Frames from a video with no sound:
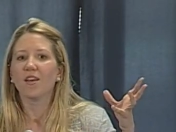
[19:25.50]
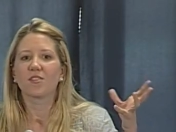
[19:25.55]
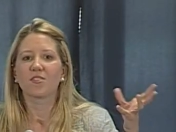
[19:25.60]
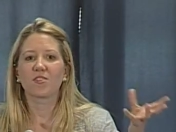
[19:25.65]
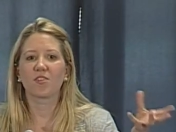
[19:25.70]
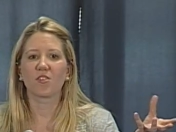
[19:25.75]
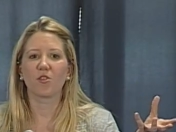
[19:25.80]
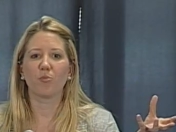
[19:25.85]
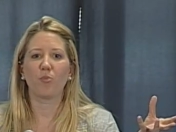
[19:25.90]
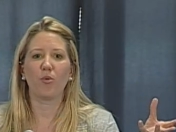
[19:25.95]

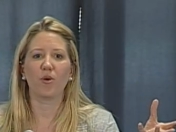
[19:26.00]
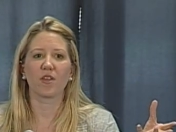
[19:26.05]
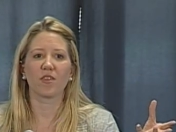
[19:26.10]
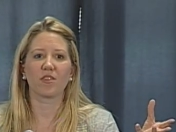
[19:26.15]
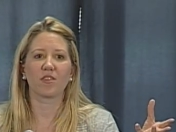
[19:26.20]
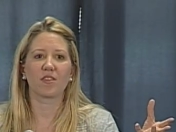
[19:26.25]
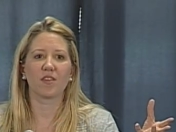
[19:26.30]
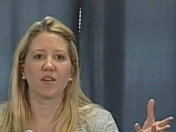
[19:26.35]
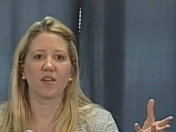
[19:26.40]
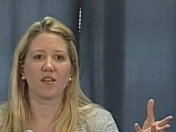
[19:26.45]
to the
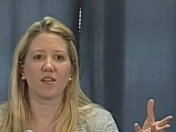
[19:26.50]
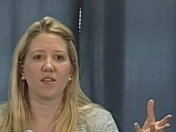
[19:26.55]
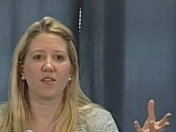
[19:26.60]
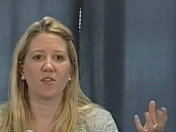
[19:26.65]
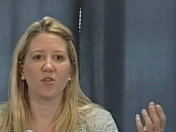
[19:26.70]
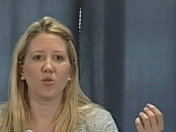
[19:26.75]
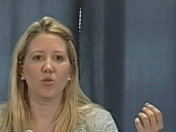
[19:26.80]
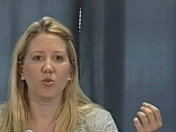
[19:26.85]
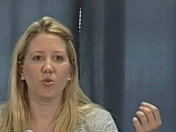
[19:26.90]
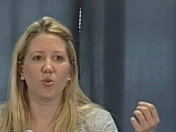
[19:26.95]
point that
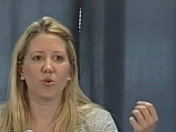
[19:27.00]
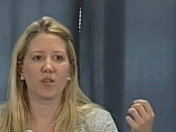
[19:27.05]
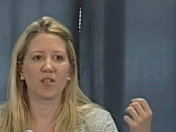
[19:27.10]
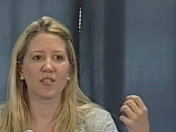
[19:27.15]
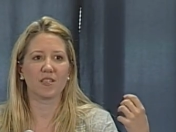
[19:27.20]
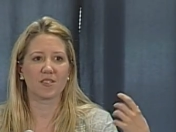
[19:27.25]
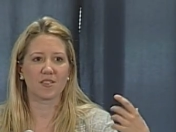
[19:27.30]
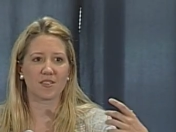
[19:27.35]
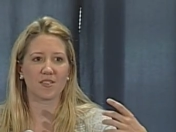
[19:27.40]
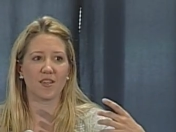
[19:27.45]
you
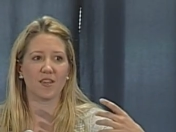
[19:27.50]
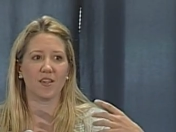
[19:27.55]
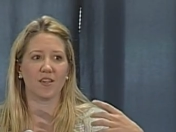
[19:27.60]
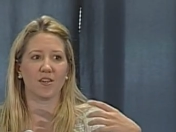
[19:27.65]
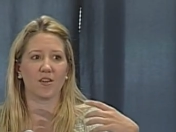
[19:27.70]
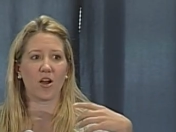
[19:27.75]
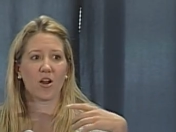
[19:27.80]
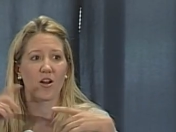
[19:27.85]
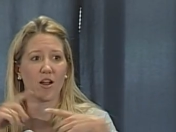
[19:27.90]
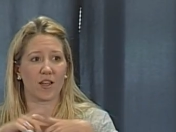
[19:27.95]
can see
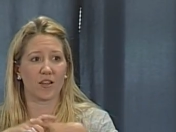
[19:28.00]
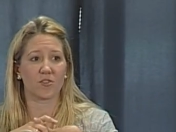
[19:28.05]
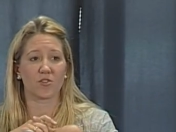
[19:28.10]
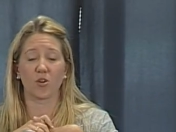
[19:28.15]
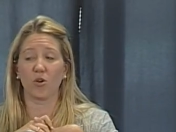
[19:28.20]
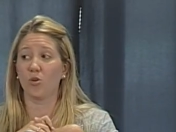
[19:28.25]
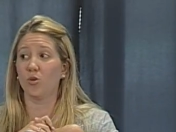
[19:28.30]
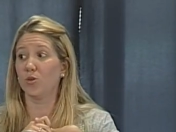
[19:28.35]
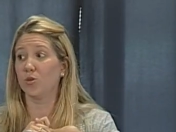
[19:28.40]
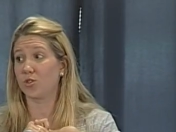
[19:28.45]
all right
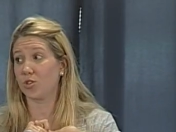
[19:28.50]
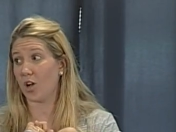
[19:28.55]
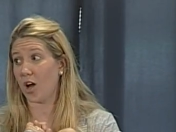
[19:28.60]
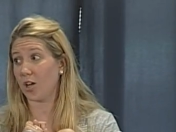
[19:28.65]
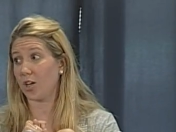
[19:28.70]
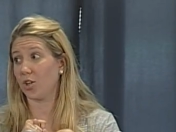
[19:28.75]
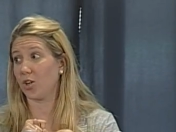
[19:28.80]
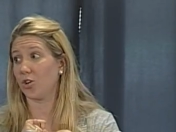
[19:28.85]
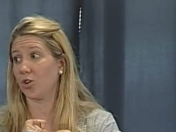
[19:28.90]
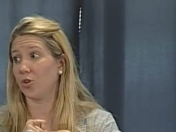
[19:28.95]
so who's
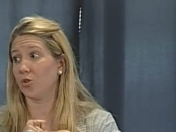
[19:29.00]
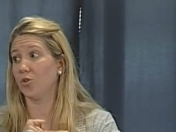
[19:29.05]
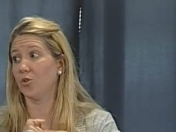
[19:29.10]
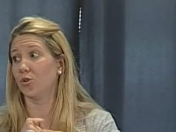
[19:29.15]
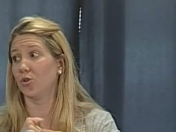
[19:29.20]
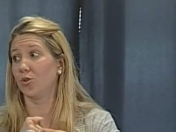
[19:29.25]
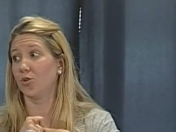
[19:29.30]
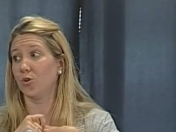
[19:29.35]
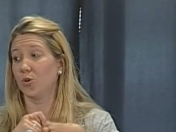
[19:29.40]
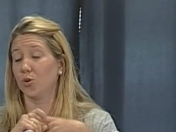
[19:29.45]
talking to
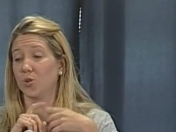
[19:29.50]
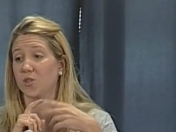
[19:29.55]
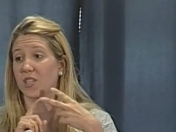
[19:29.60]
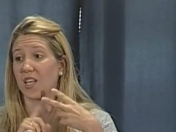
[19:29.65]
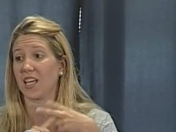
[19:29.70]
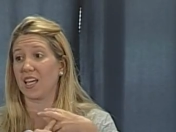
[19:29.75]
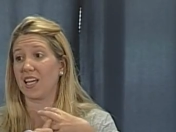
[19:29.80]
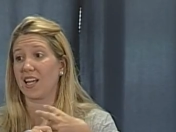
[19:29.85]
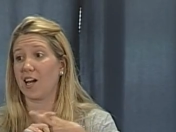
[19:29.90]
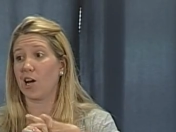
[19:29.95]
who who's
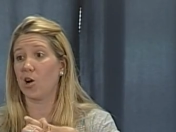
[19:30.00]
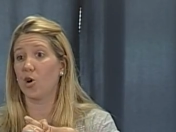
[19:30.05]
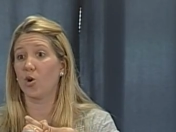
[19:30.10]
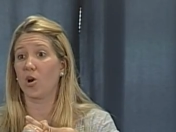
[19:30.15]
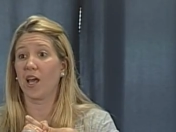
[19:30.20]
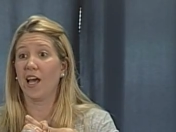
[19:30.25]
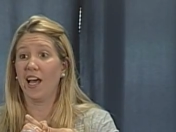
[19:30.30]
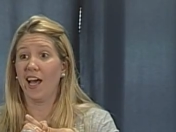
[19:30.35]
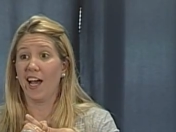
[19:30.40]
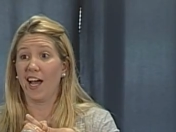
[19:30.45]
hanging out
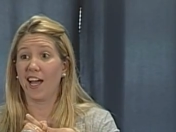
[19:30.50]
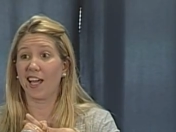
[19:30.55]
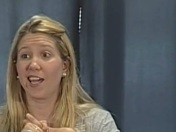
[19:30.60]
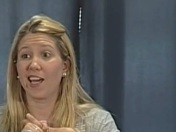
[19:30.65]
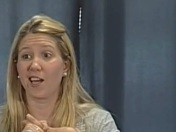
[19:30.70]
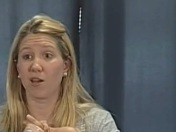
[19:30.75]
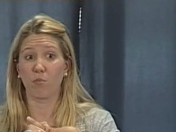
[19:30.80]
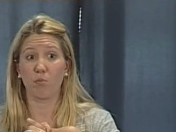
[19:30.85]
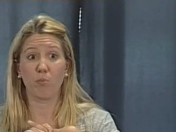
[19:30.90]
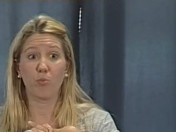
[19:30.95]

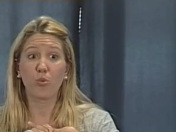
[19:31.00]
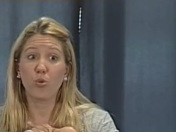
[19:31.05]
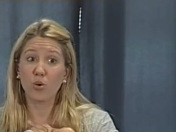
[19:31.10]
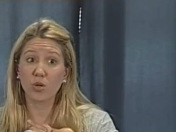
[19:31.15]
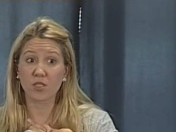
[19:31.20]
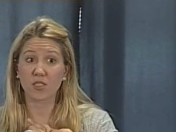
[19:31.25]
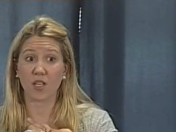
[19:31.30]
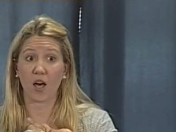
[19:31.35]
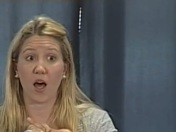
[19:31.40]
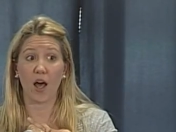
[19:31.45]
again
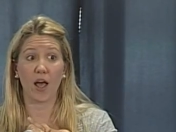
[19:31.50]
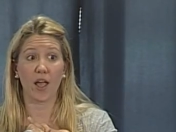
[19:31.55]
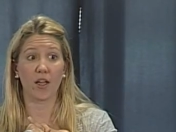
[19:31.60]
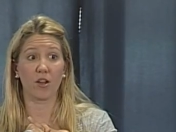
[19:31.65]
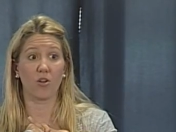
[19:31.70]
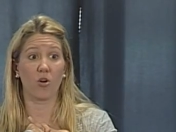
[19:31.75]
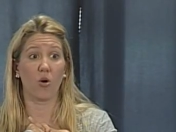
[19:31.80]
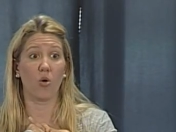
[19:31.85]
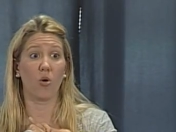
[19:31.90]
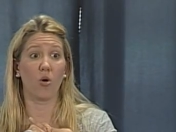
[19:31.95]
poolside
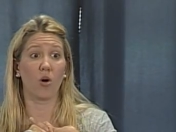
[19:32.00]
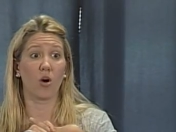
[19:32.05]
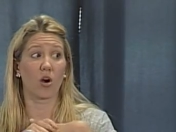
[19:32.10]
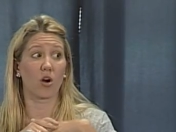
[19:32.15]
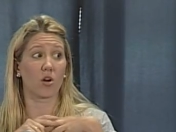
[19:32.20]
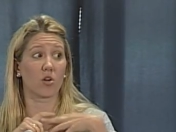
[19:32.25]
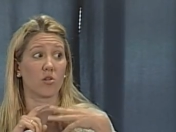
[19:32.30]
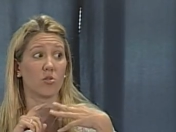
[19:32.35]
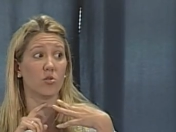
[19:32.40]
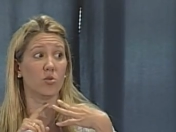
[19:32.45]

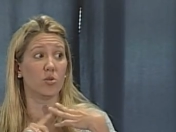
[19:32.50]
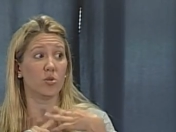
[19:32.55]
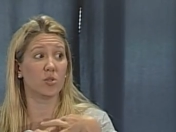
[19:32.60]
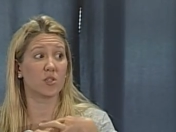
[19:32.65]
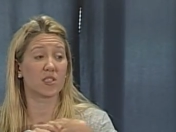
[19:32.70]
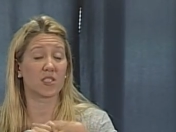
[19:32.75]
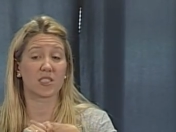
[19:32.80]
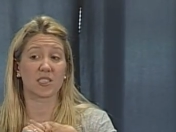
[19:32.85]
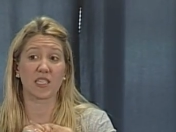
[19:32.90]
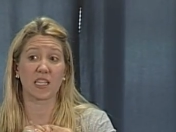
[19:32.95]
or who's
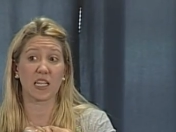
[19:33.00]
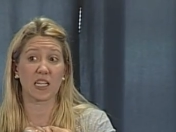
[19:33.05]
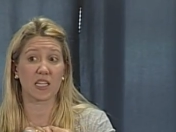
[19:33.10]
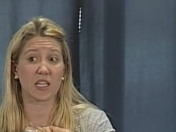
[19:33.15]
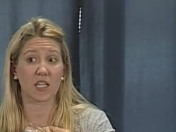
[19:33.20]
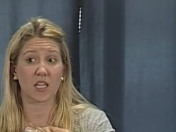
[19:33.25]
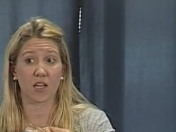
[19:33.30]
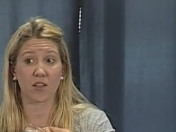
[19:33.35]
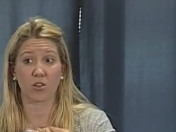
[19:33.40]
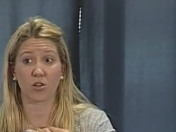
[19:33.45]
sitting
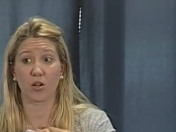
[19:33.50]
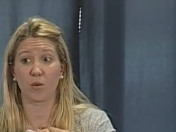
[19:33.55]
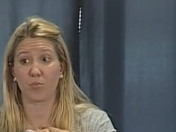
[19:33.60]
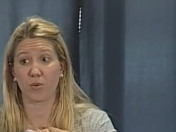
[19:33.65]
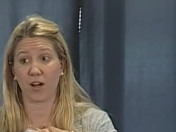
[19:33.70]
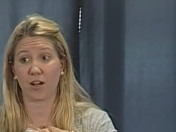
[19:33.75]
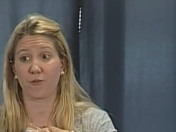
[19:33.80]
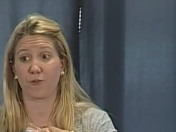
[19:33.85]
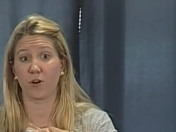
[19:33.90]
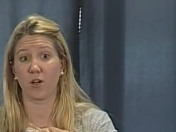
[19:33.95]
together at
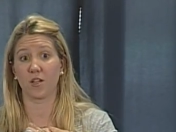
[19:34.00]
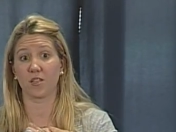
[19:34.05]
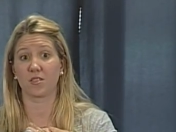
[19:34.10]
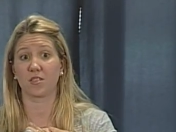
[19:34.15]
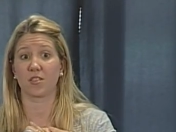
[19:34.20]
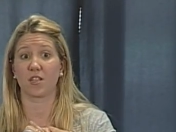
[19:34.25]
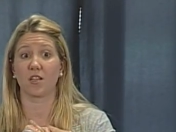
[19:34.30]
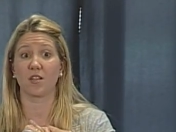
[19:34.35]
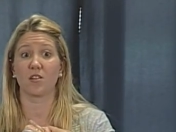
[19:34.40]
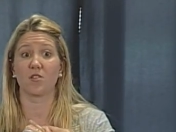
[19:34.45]

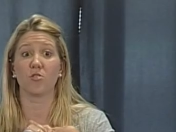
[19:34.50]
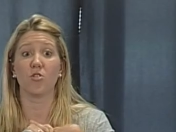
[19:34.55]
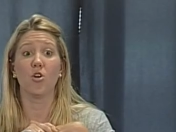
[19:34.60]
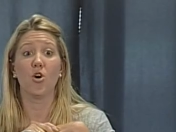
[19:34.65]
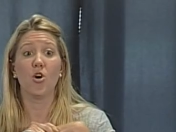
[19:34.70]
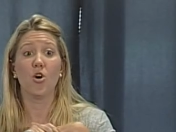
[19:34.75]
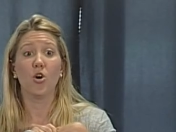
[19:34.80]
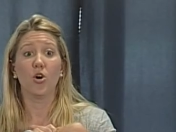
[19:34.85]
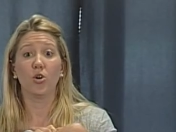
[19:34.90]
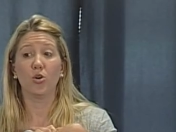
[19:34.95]
breakfast and
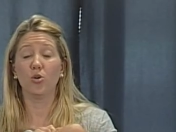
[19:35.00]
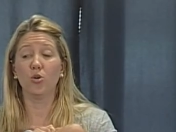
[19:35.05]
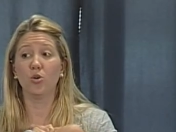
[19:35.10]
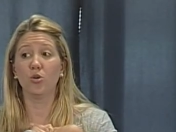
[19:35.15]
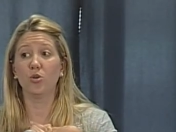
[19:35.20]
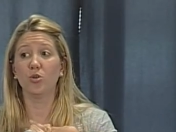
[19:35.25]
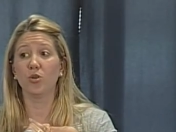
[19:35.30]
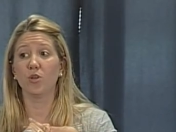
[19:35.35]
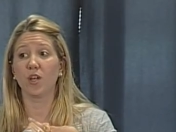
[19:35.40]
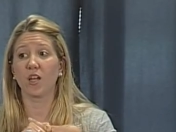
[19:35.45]

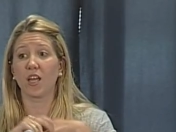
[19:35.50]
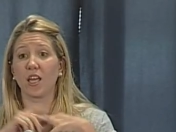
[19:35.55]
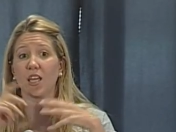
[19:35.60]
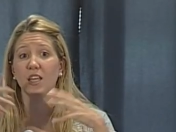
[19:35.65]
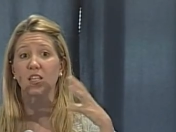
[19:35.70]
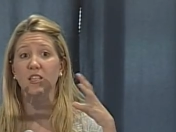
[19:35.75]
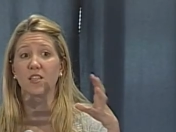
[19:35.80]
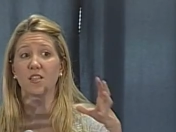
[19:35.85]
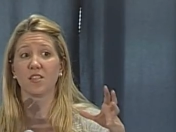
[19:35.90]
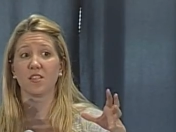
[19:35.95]
who
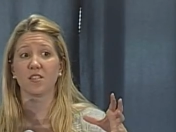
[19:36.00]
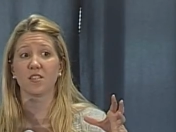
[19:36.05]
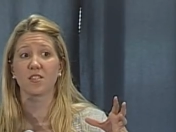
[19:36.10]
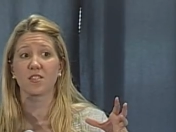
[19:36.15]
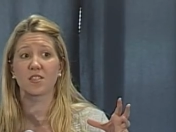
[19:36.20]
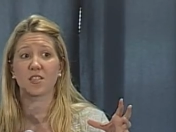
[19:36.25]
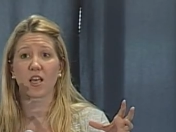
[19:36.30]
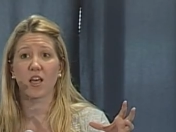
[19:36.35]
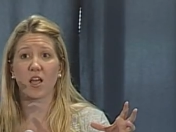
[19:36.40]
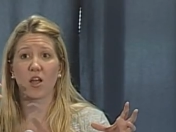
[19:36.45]
is